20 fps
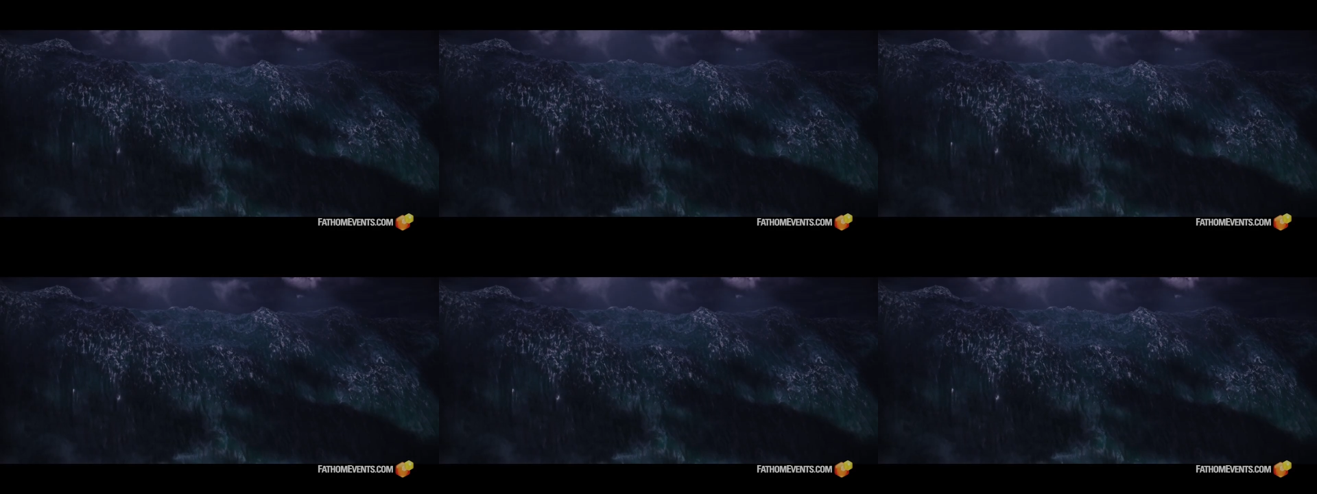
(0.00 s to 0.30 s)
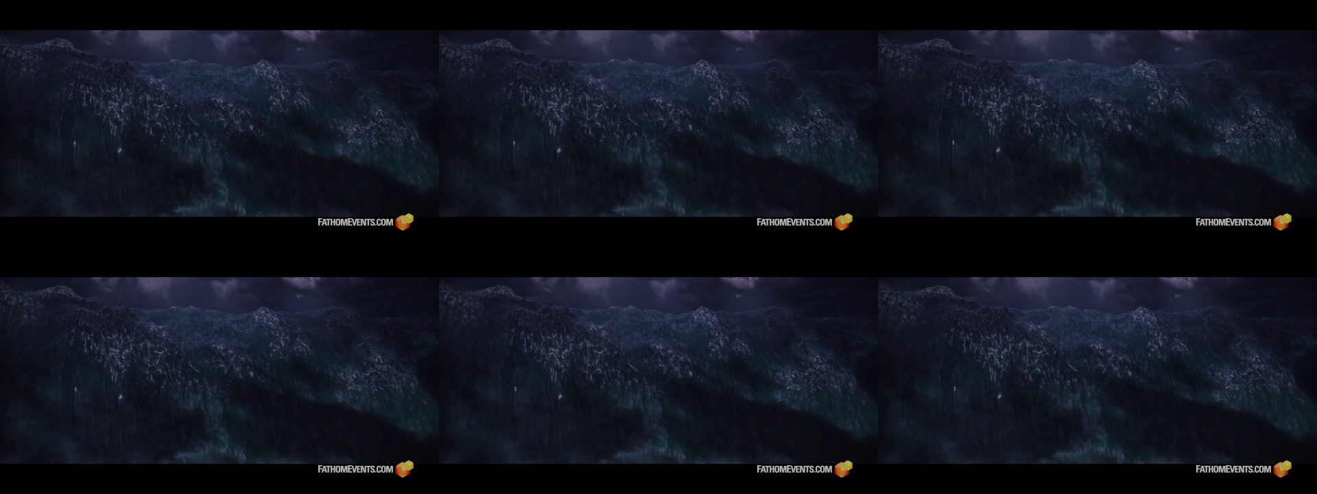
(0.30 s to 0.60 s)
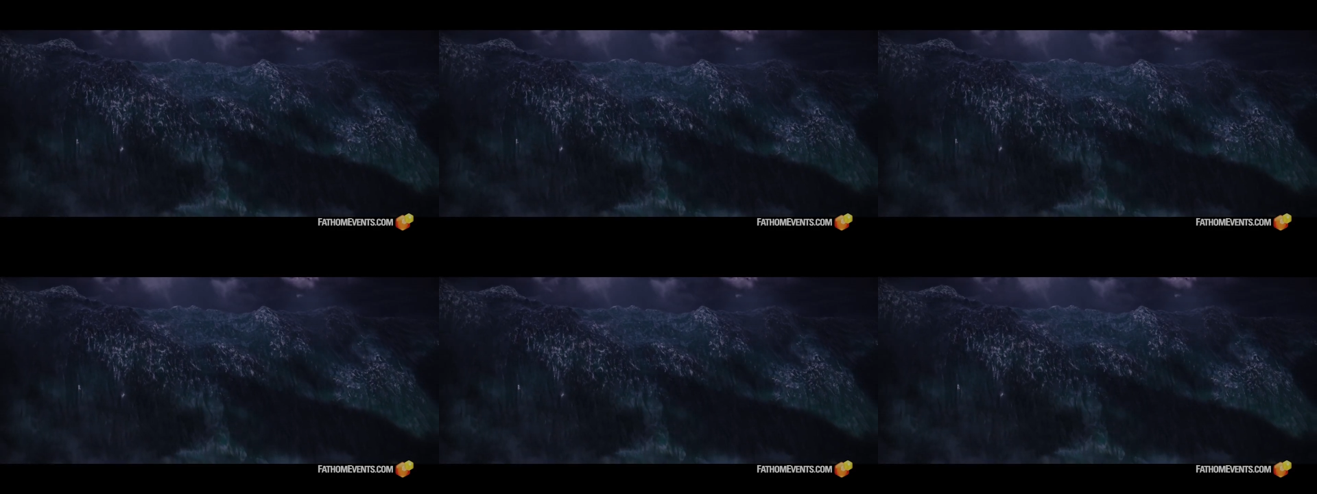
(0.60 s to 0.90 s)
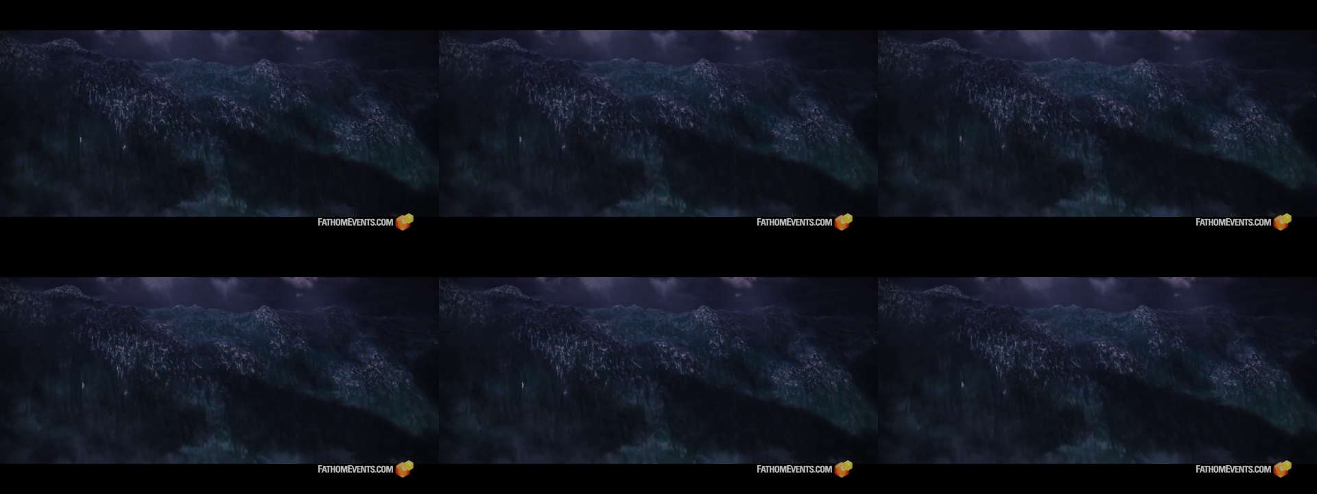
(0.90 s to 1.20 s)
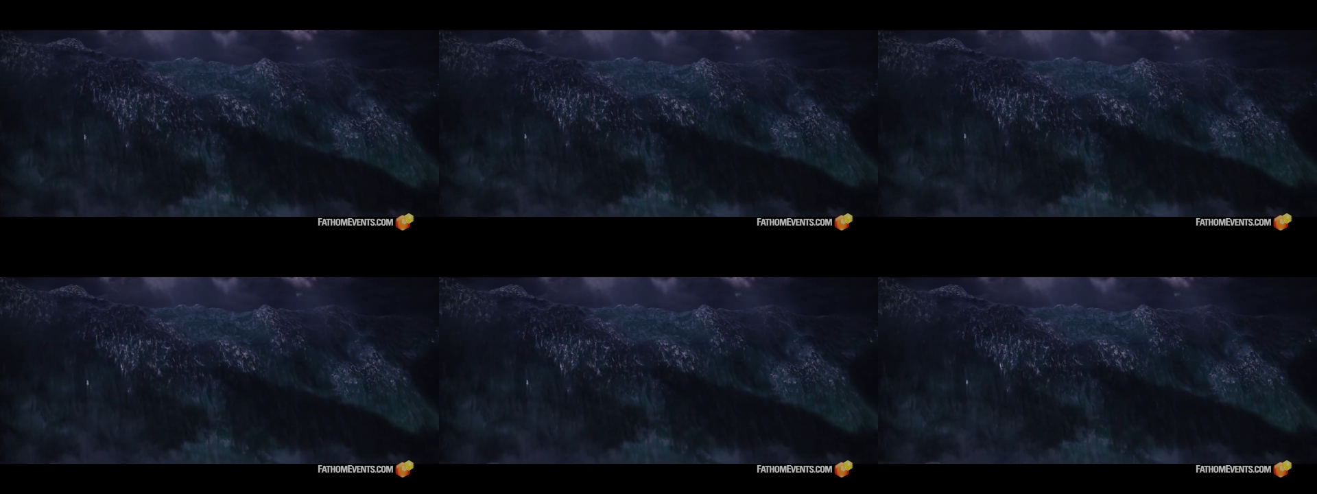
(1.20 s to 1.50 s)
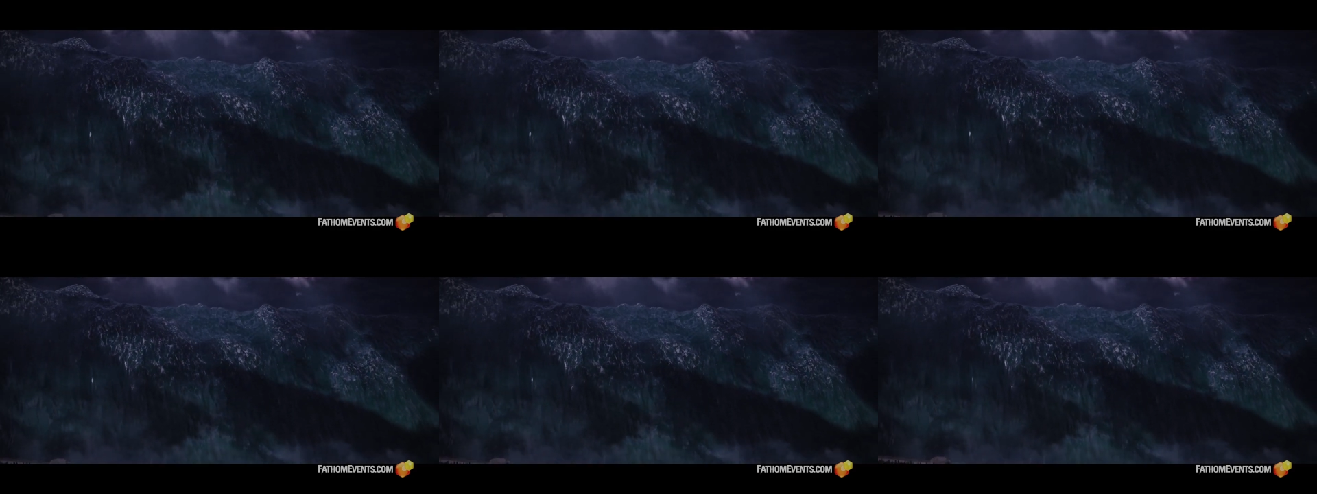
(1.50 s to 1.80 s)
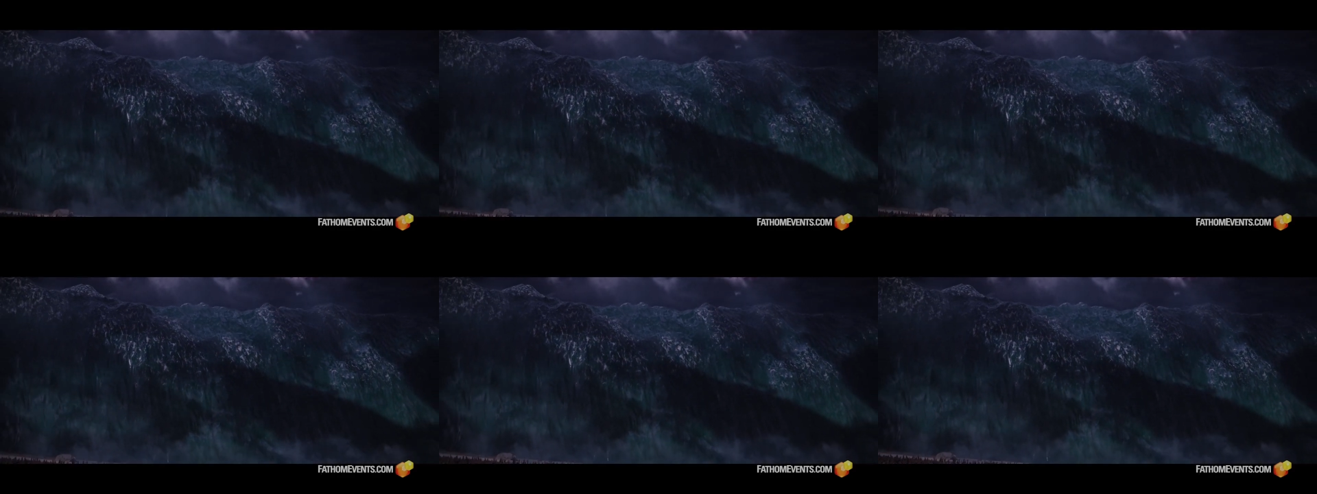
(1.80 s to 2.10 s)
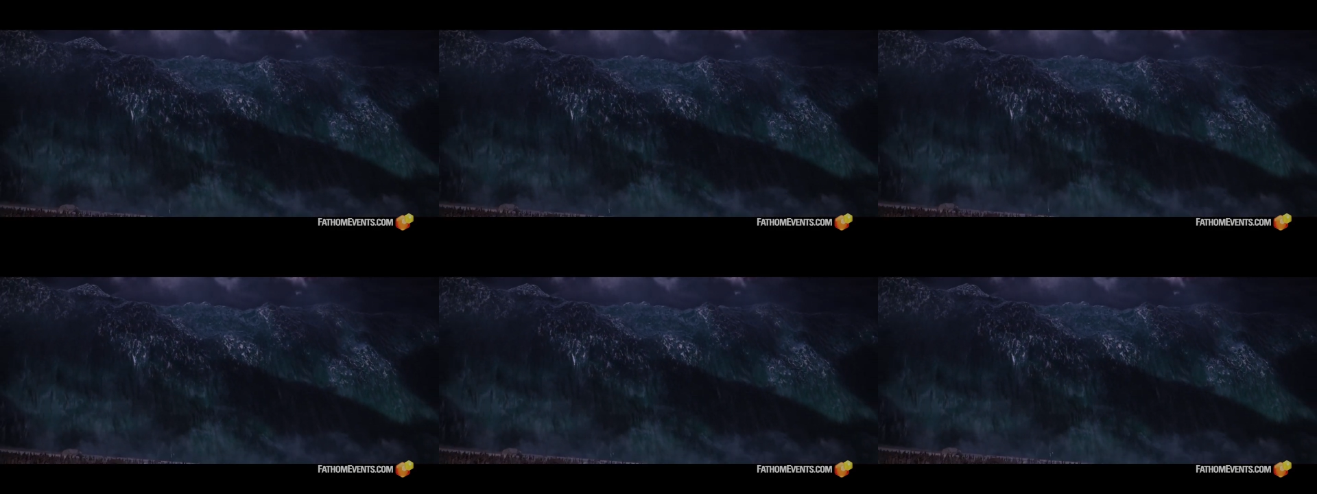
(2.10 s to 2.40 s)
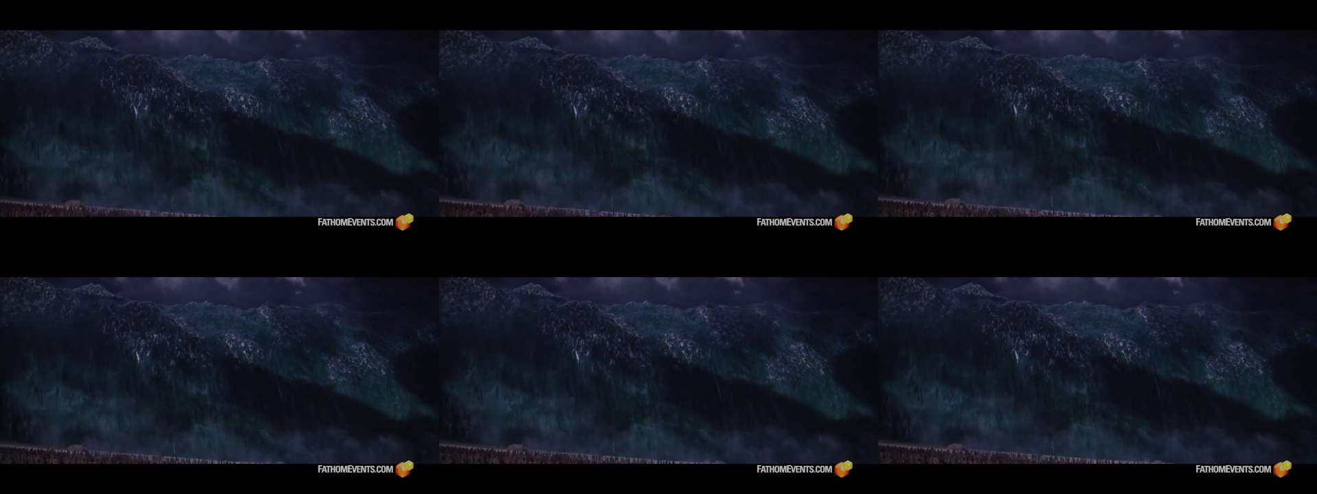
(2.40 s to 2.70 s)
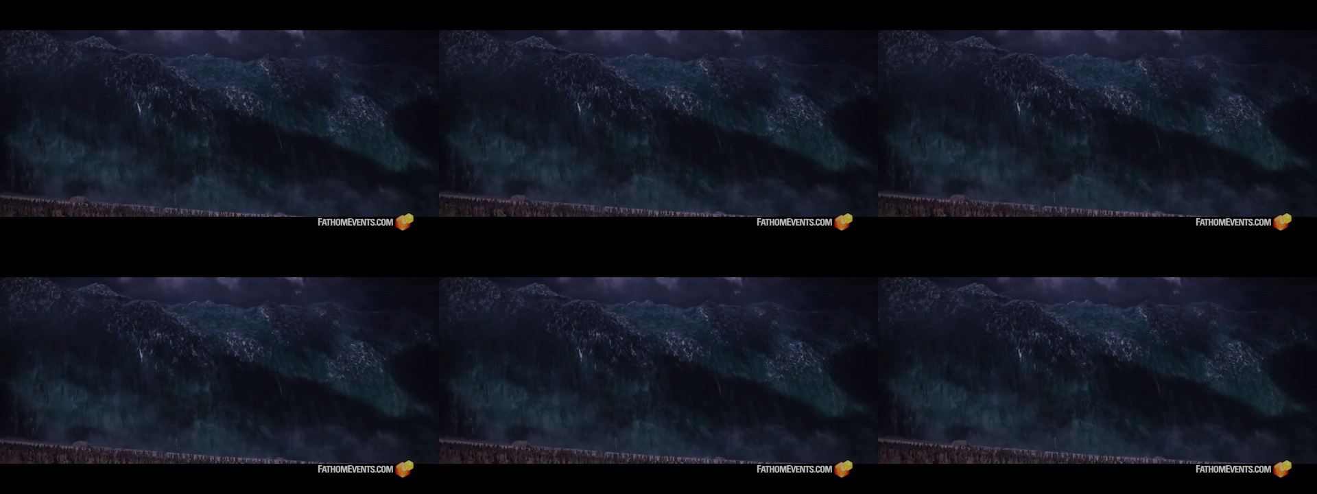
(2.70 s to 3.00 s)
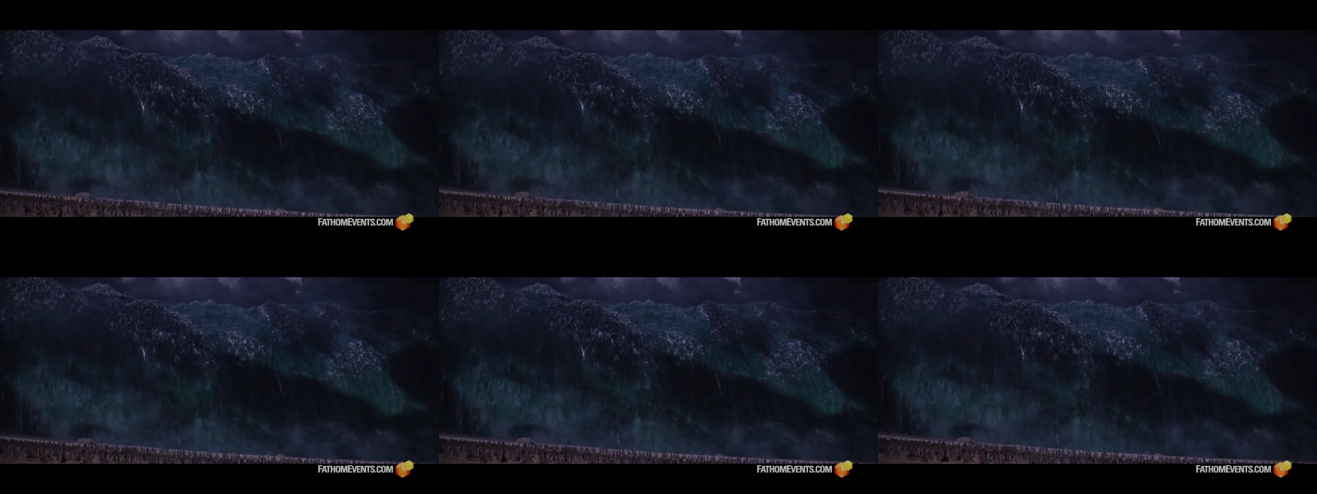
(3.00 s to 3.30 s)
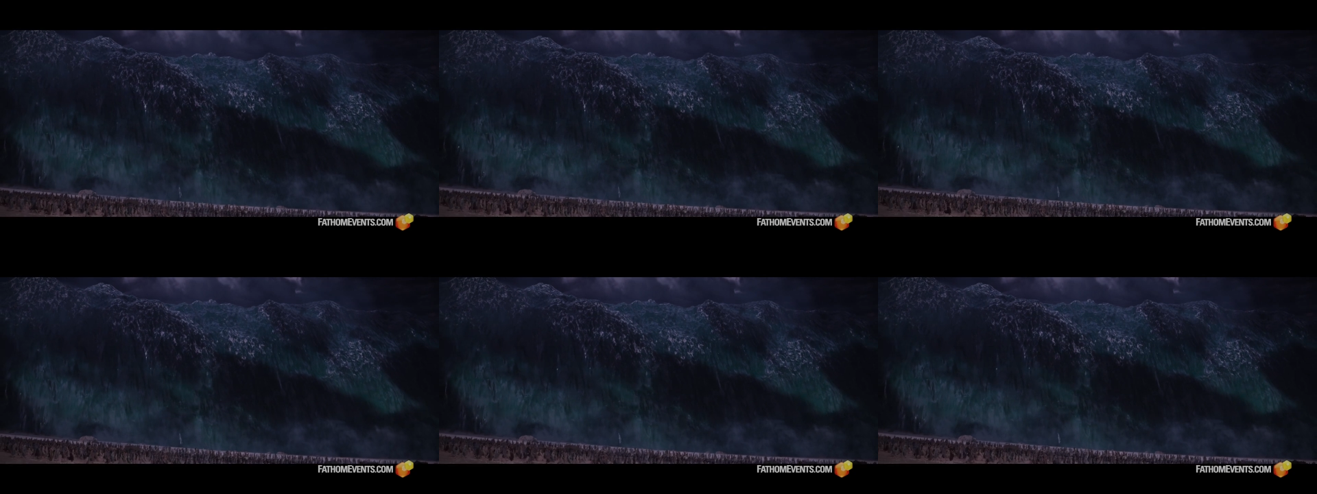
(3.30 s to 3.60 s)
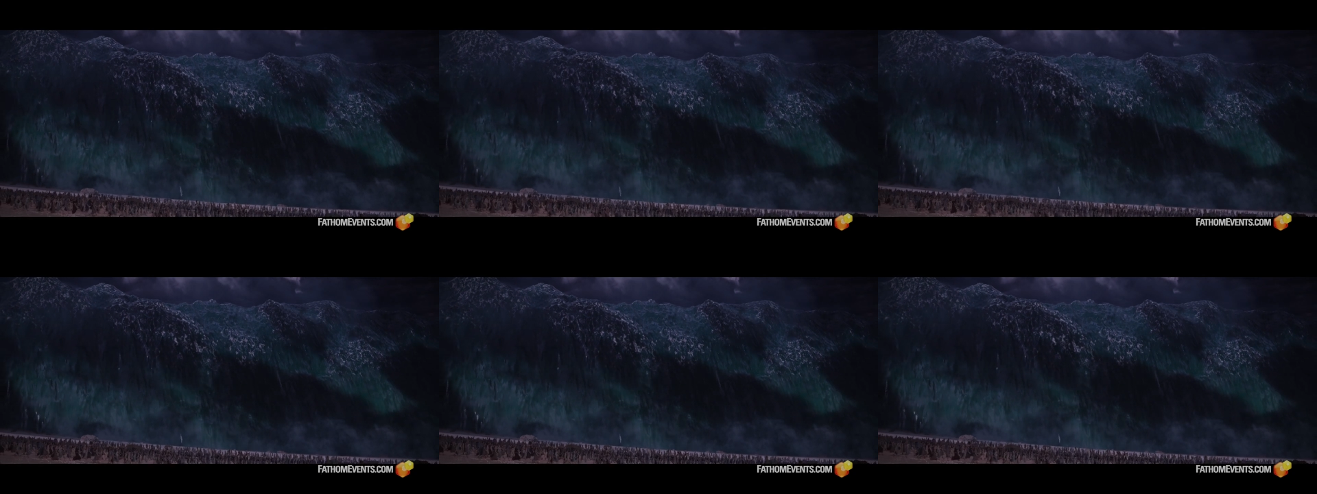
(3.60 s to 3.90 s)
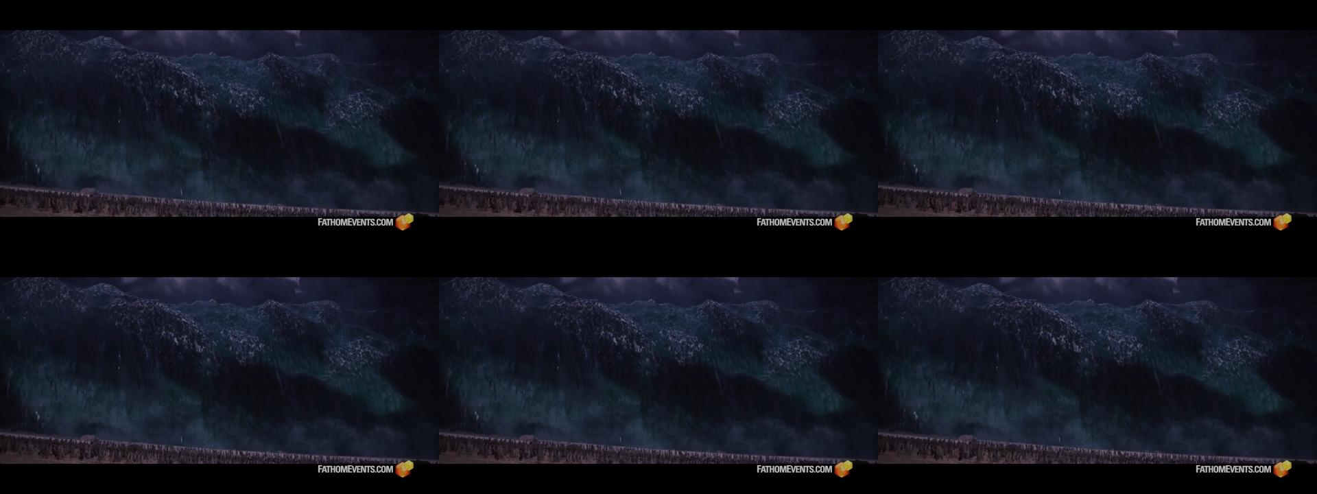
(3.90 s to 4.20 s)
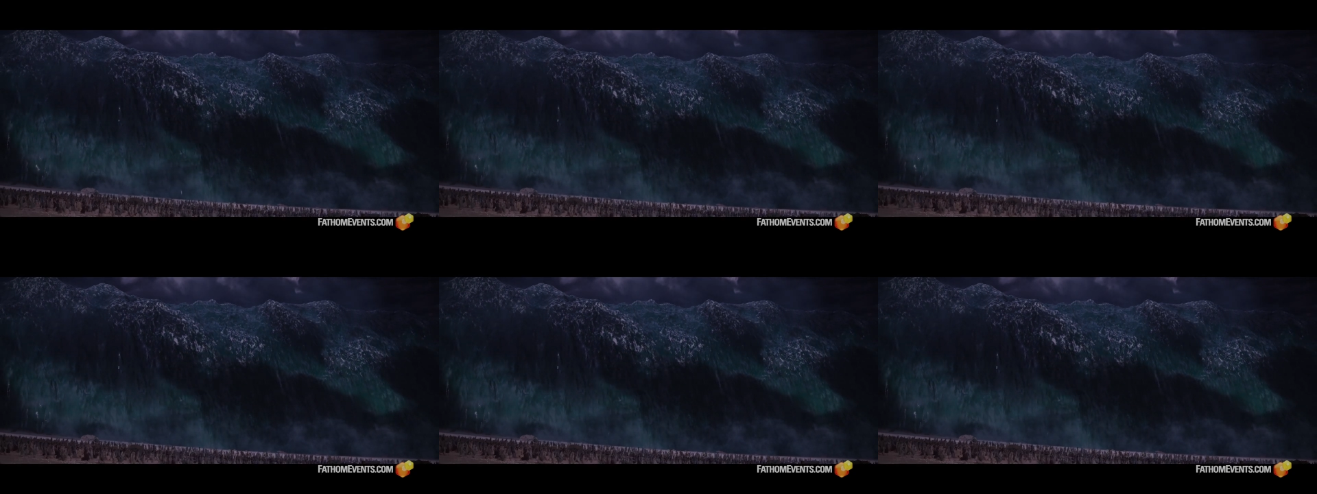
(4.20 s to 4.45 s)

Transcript: (no speaker visible)